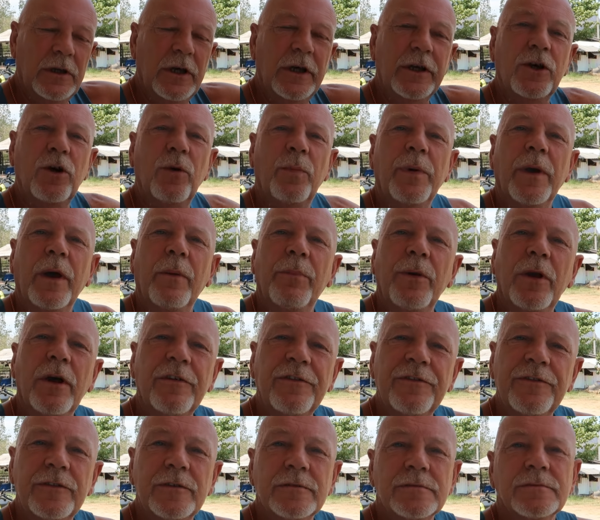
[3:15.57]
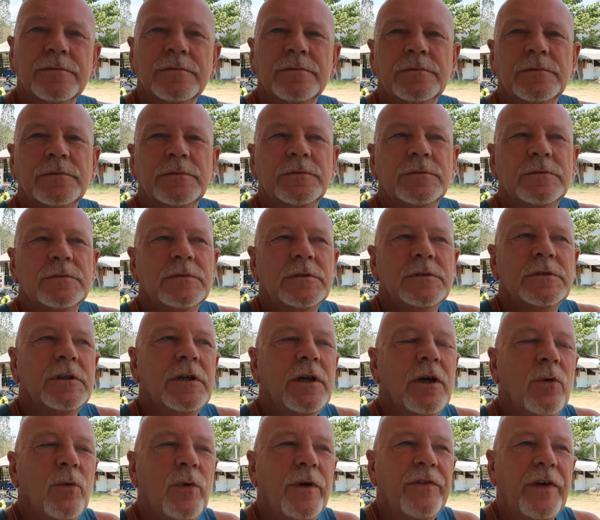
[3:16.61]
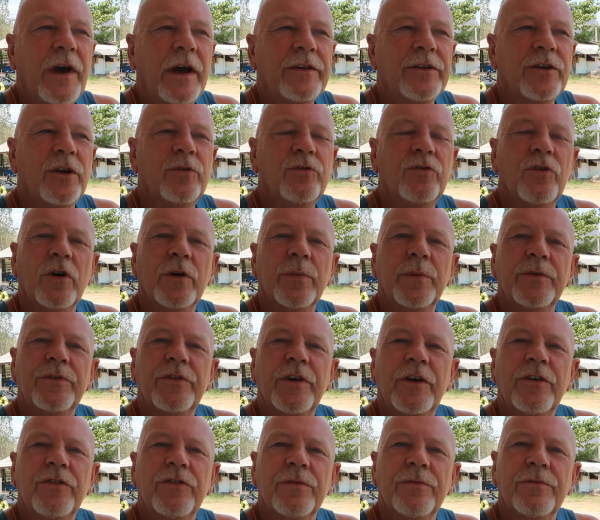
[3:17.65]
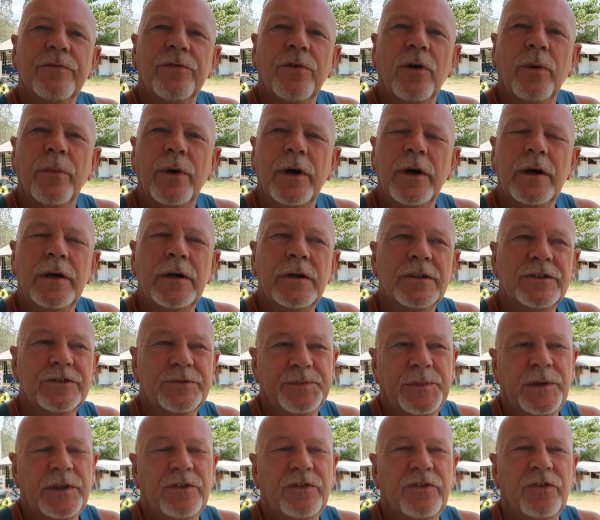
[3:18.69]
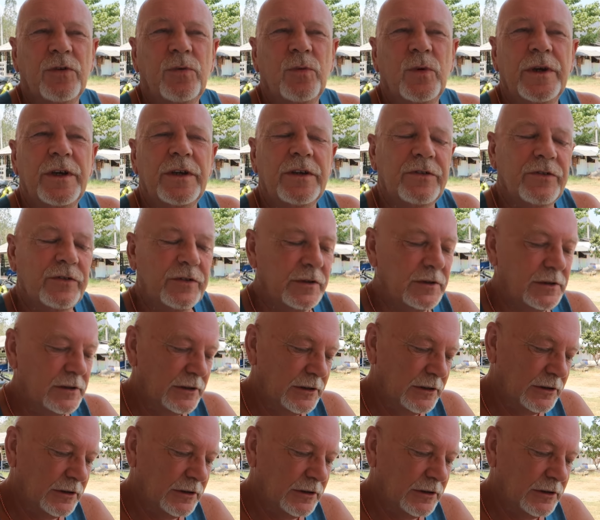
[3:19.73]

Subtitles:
it could be a bluff. We've had no documentation from her. It's been 2 weeks.